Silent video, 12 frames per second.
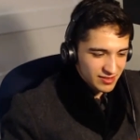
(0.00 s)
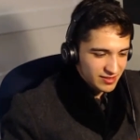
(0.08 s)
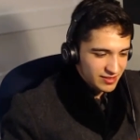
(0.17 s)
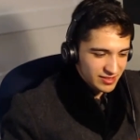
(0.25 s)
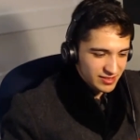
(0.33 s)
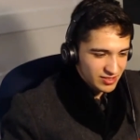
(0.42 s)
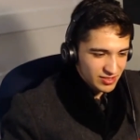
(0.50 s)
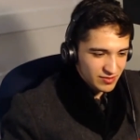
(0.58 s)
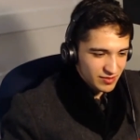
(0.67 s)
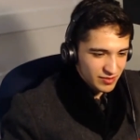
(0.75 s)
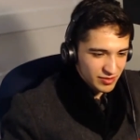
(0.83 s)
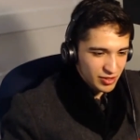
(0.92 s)

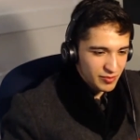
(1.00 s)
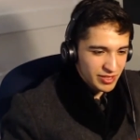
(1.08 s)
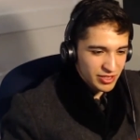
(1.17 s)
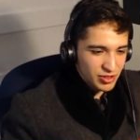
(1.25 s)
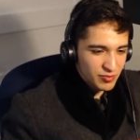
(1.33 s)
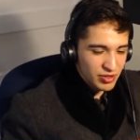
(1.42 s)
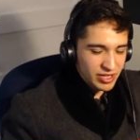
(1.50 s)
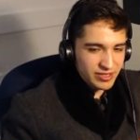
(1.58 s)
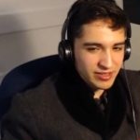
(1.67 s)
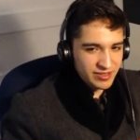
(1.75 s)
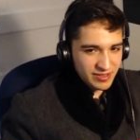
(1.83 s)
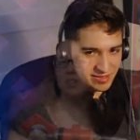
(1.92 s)
He's probably a
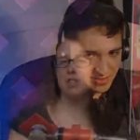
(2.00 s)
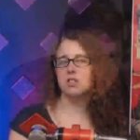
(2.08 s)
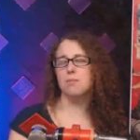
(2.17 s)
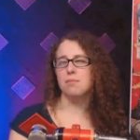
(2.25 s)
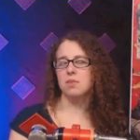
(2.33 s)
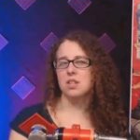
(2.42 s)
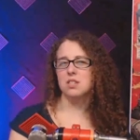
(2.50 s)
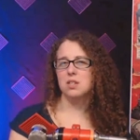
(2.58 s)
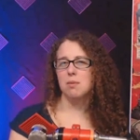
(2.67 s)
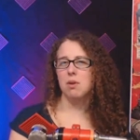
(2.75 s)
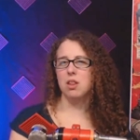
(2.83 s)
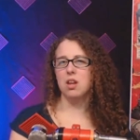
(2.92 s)
stronger villain than some
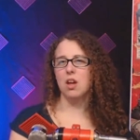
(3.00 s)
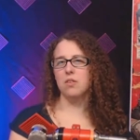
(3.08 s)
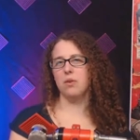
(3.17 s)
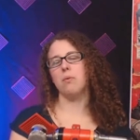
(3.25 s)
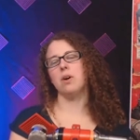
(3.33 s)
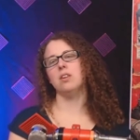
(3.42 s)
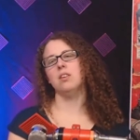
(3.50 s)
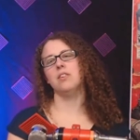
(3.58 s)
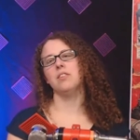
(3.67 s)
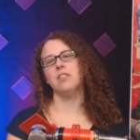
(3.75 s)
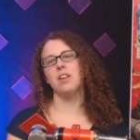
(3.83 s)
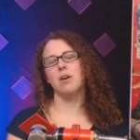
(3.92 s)
of the other ones
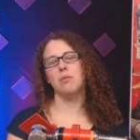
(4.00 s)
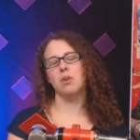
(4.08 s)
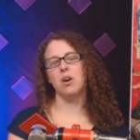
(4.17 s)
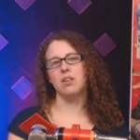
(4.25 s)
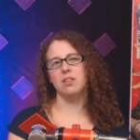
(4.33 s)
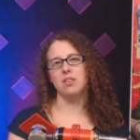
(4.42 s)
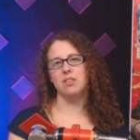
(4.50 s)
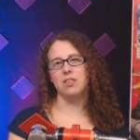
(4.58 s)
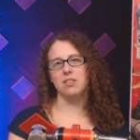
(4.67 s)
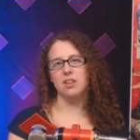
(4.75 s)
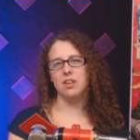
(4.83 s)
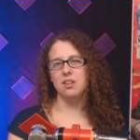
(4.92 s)
that were on this list.
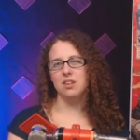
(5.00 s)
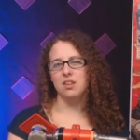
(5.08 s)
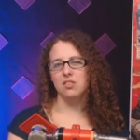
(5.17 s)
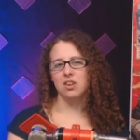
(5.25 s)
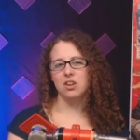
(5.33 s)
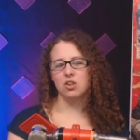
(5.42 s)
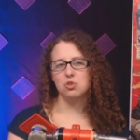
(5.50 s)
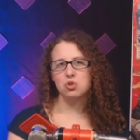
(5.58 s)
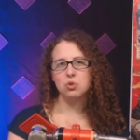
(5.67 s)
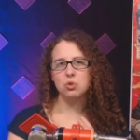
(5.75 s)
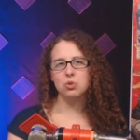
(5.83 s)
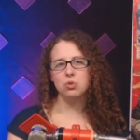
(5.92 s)
Like, he's like a
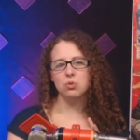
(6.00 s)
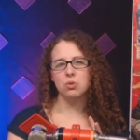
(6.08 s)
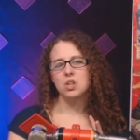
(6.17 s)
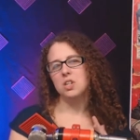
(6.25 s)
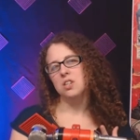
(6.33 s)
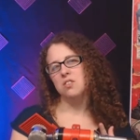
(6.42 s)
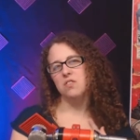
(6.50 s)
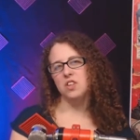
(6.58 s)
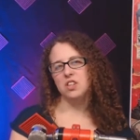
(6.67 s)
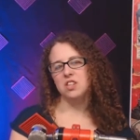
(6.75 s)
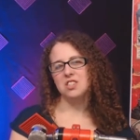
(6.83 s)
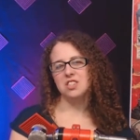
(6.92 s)
true
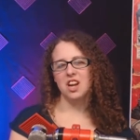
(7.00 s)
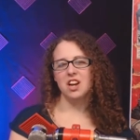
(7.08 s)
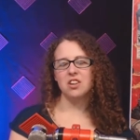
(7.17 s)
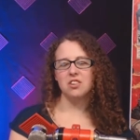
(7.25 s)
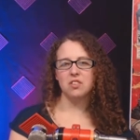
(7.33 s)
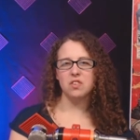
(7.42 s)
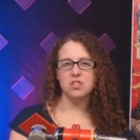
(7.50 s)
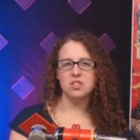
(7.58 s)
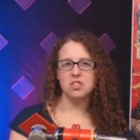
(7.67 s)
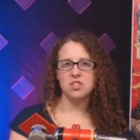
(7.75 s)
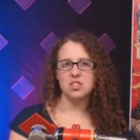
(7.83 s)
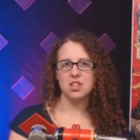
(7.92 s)
villainous character versus
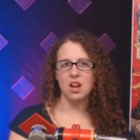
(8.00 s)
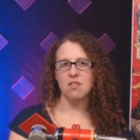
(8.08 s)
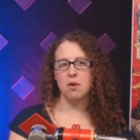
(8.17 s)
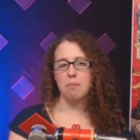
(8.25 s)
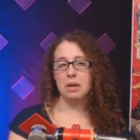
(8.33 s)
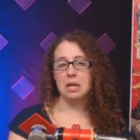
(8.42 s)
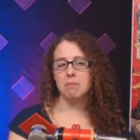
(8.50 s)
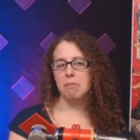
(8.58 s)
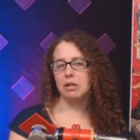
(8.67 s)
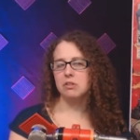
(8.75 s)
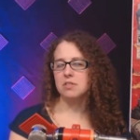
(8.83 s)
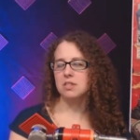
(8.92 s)
just kind of a mean
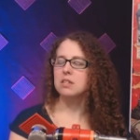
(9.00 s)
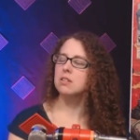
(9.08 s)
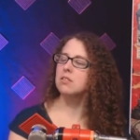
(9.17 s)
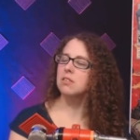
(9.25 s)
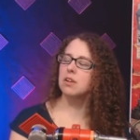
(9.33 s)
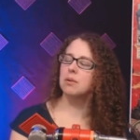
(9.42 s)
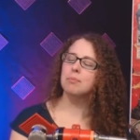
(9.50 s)
person. Yeah. So.